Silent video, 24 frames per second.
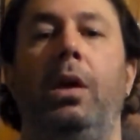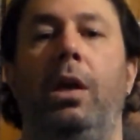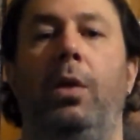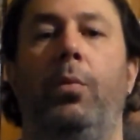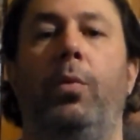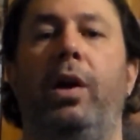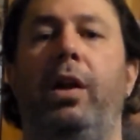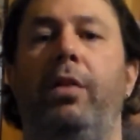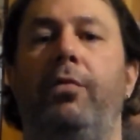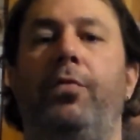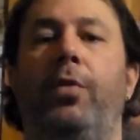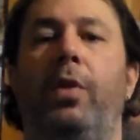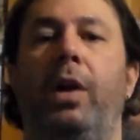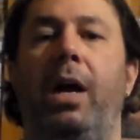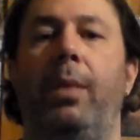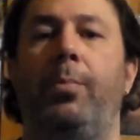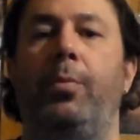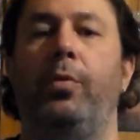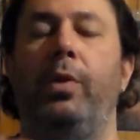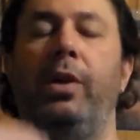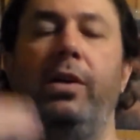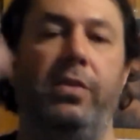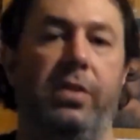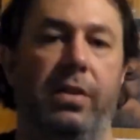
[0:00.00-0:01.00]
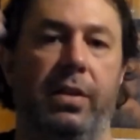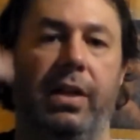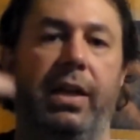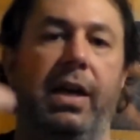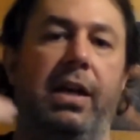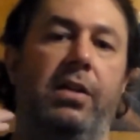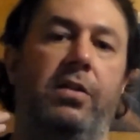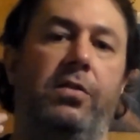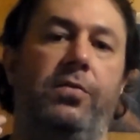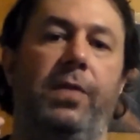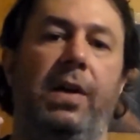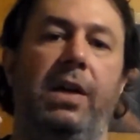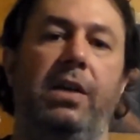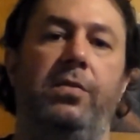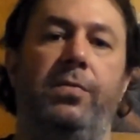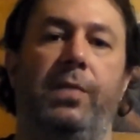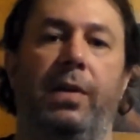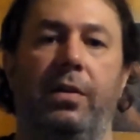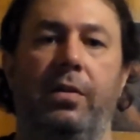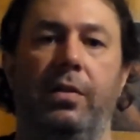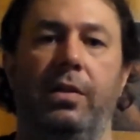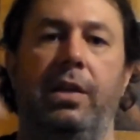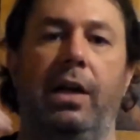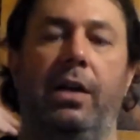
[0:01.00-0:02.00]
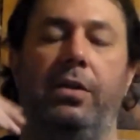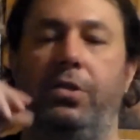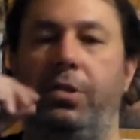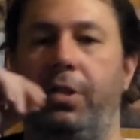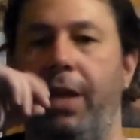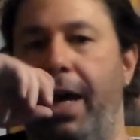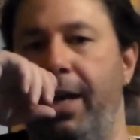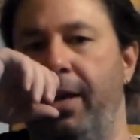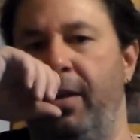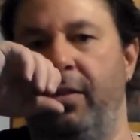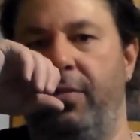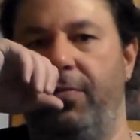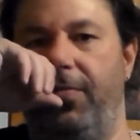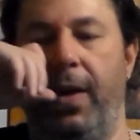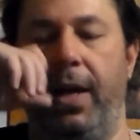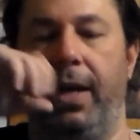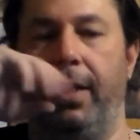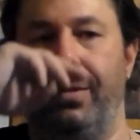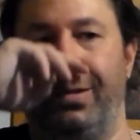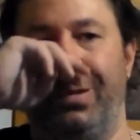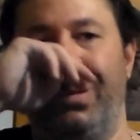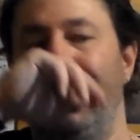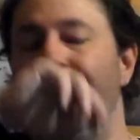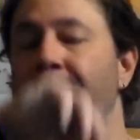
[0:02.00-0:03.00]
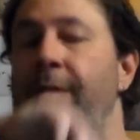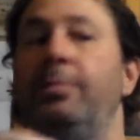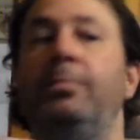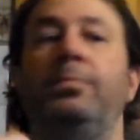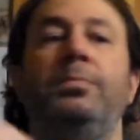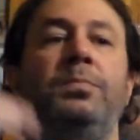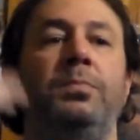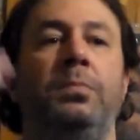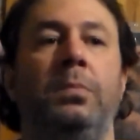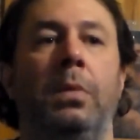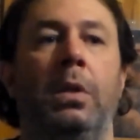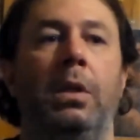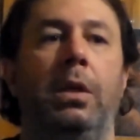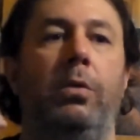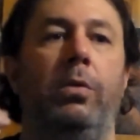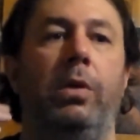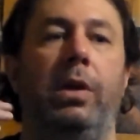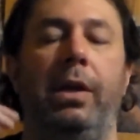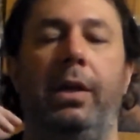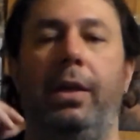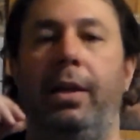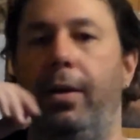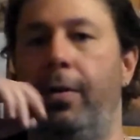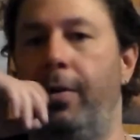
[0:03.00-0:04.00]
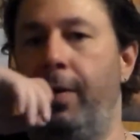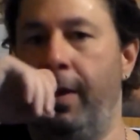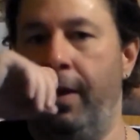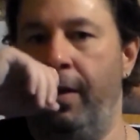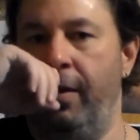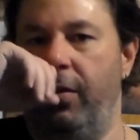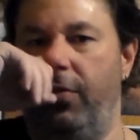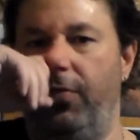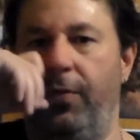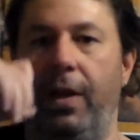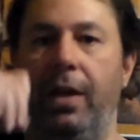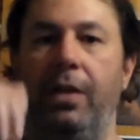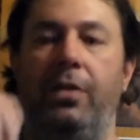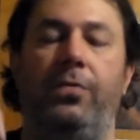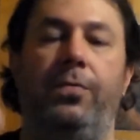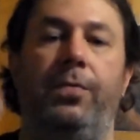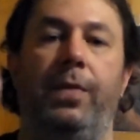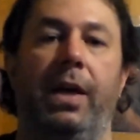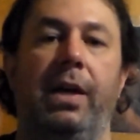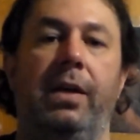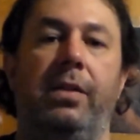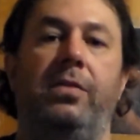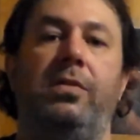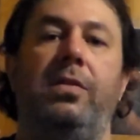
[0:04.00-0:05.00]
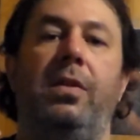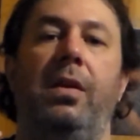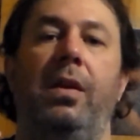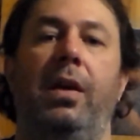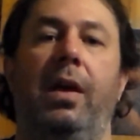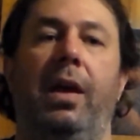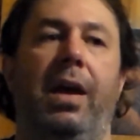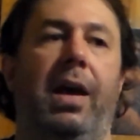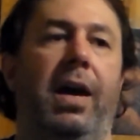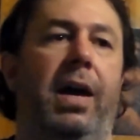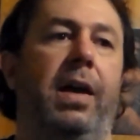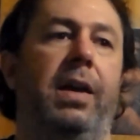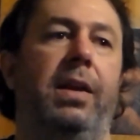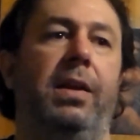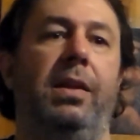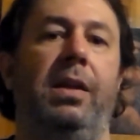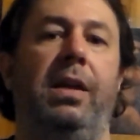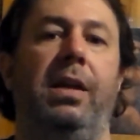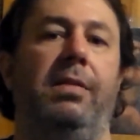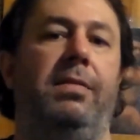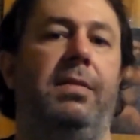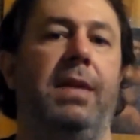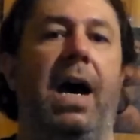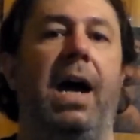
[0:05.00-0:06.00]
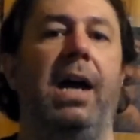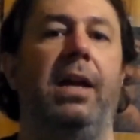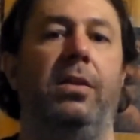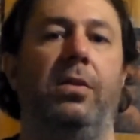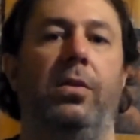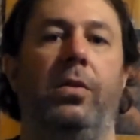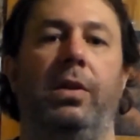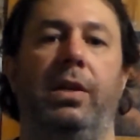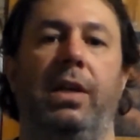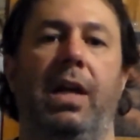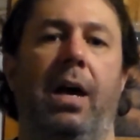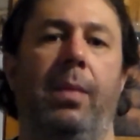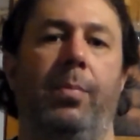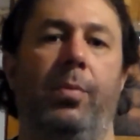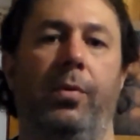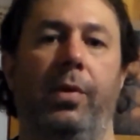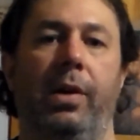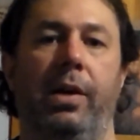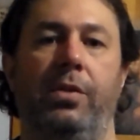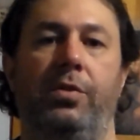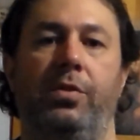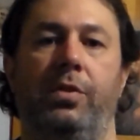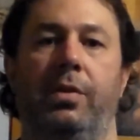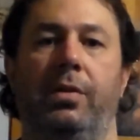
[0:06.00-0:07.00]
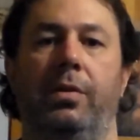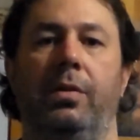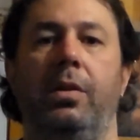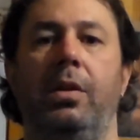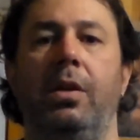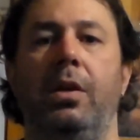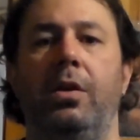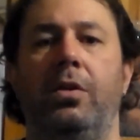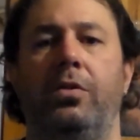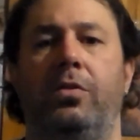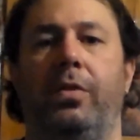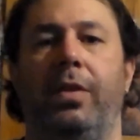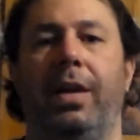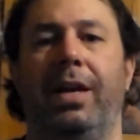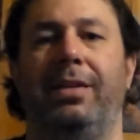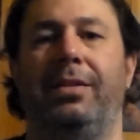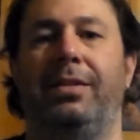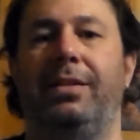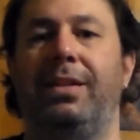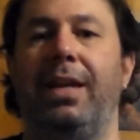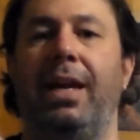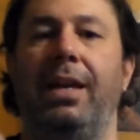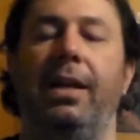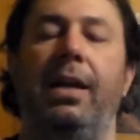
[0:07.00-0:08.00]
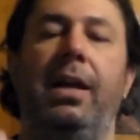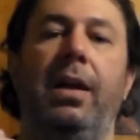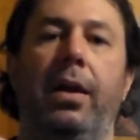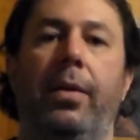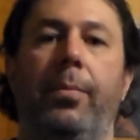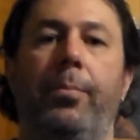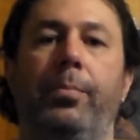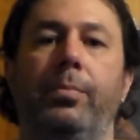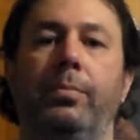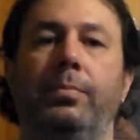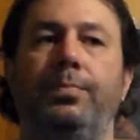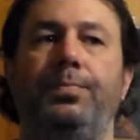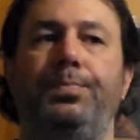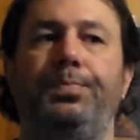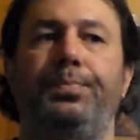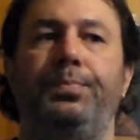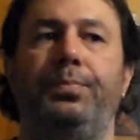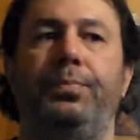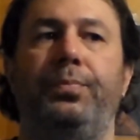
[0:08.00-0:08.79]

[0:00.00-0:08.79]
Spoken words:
he went in for an operation to get his face fixed. He got shot in his face. He went in there to get his face fixed, and he died during the operation. So that sent him